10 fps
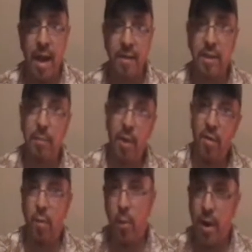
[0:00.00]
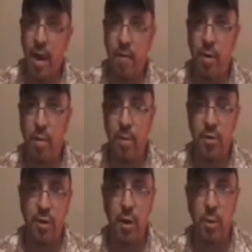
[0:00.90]
and some other whatever, but
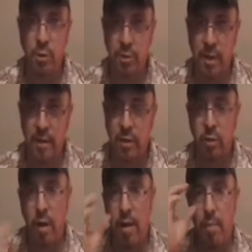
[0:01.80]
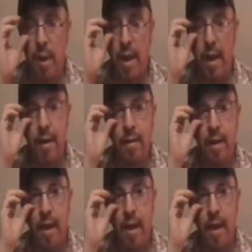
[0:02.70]
you can always use it as trade bait.